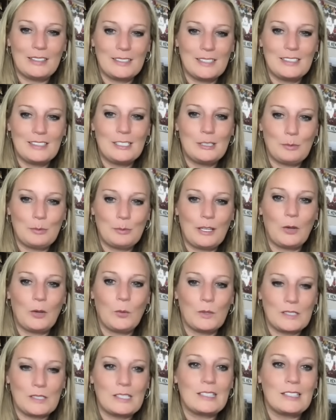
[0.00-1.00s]
Dixie's blanket
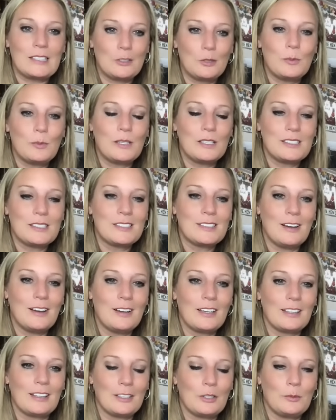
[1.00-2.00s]
was a little bit snug
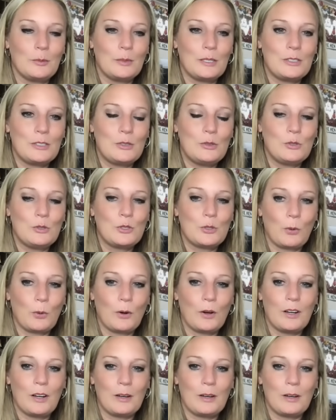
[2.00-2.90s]
and a little bit too short.